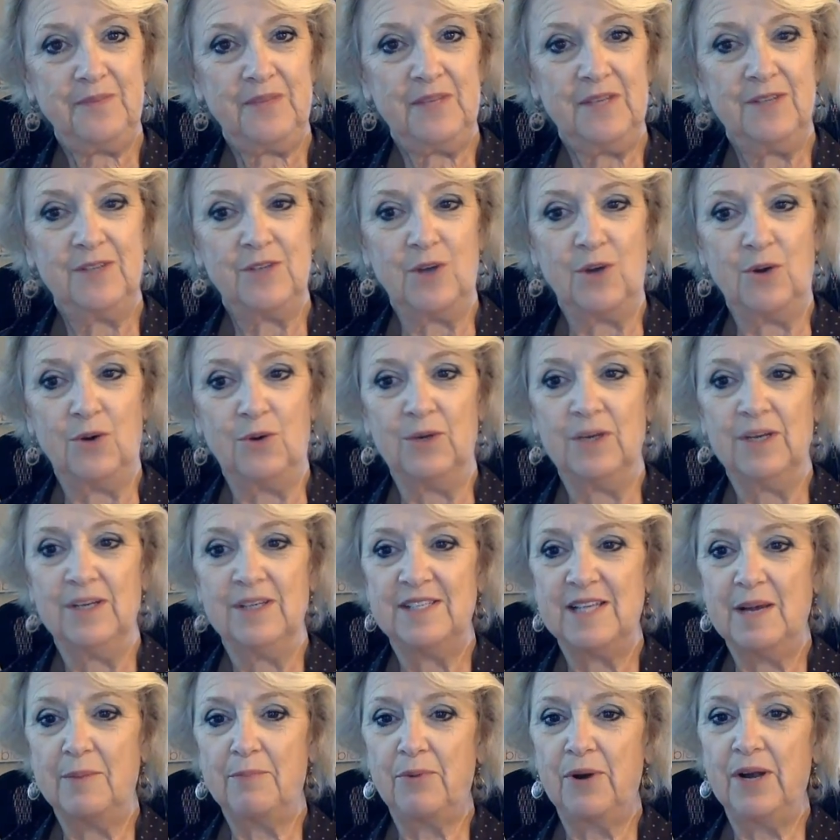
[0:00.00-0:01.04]
So
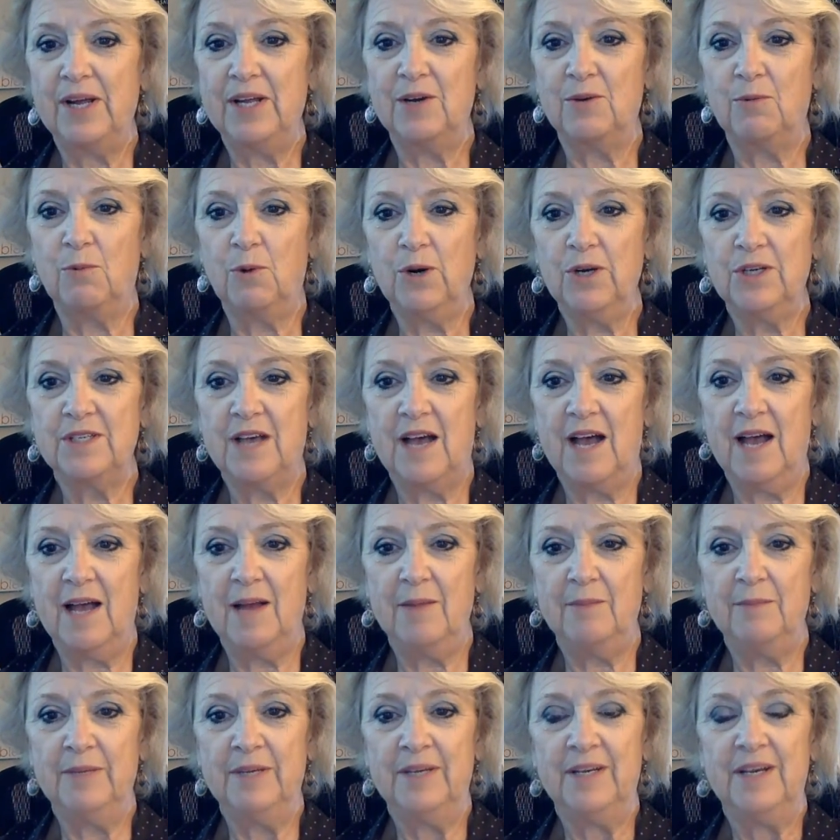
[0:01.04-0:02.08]
separate your work
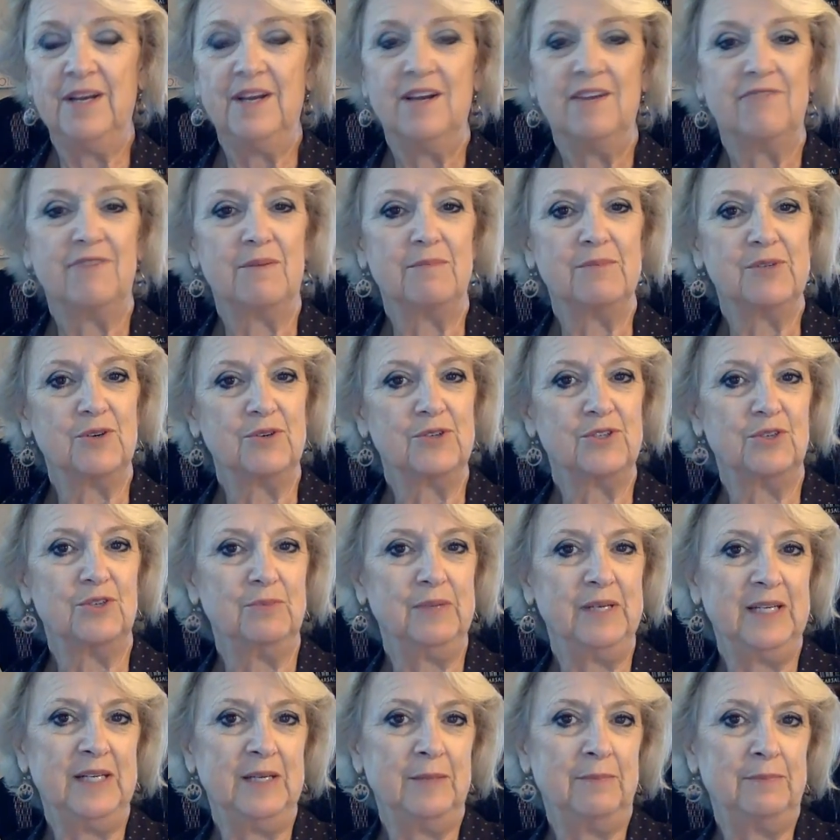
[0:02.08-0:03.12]
time from social
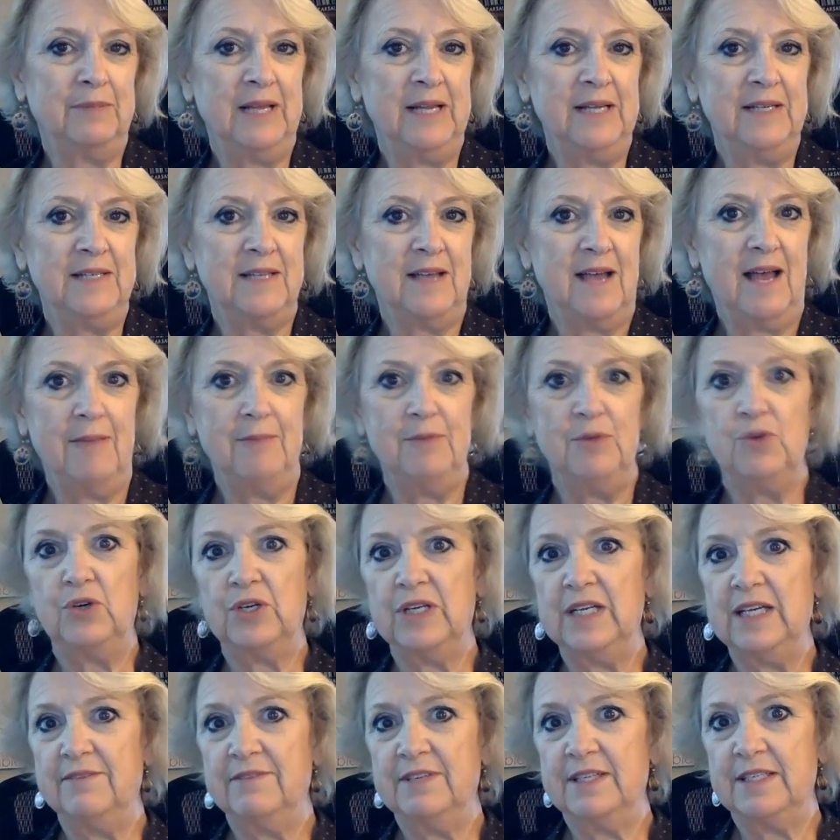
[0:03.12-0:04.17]
media playtime. You
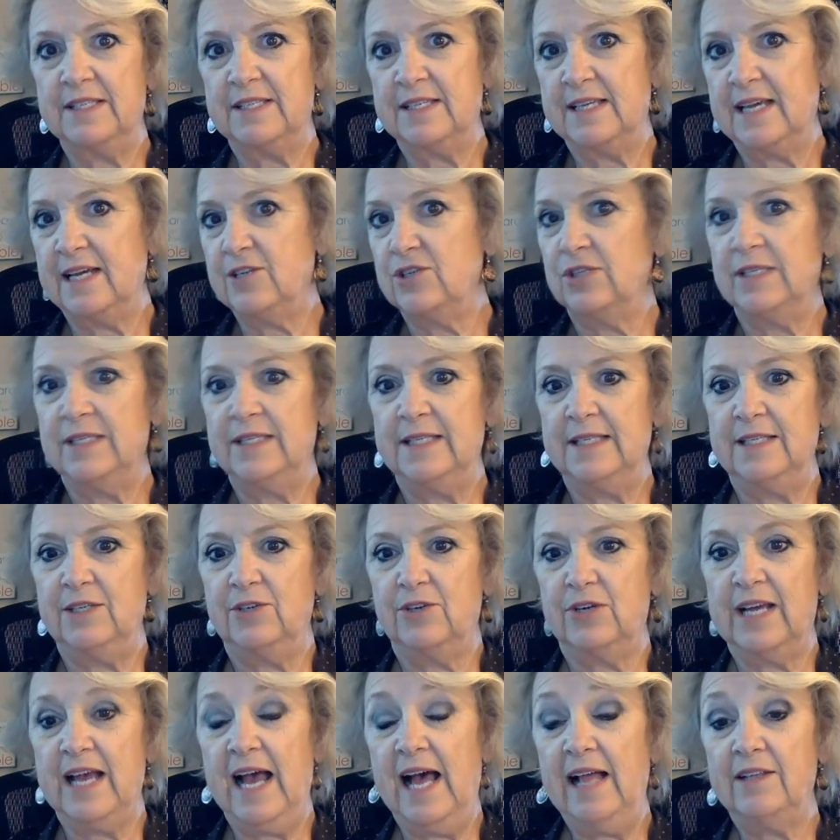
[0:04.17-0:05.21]
can even schedule it in your
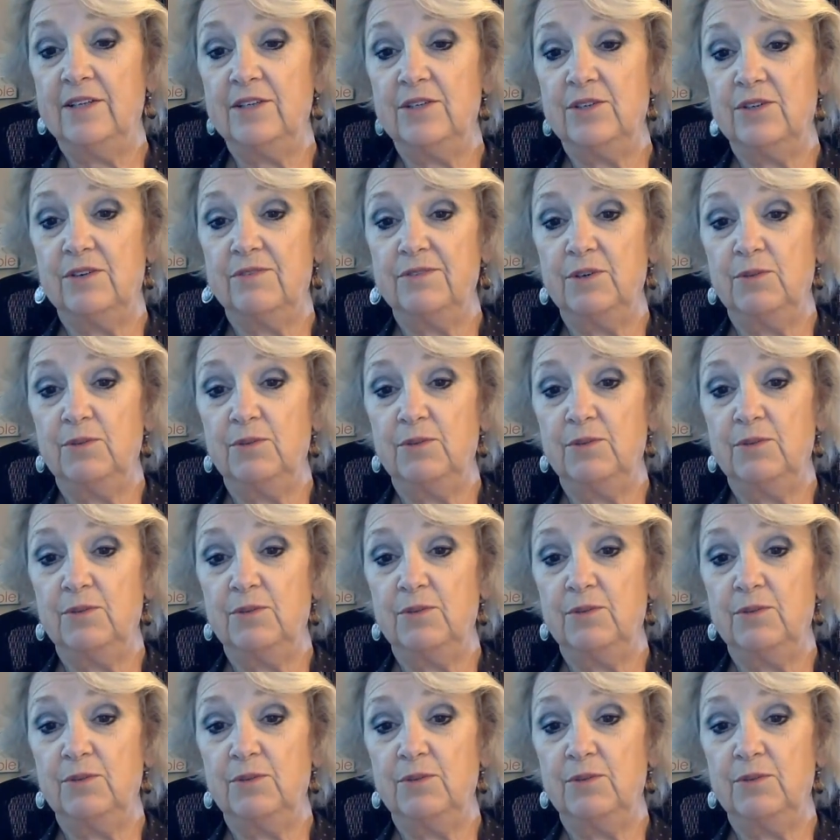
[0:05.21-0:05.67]
calendar if